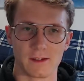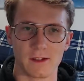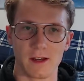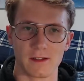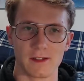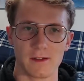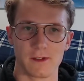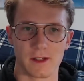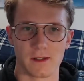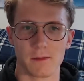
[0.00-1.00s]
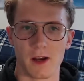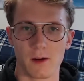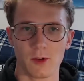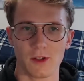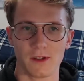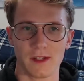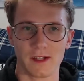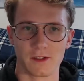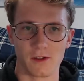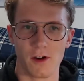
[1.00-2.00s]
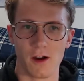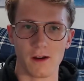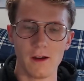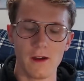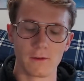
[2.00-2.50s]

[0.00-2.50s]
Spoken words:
and see if that's comparable on Linux or not.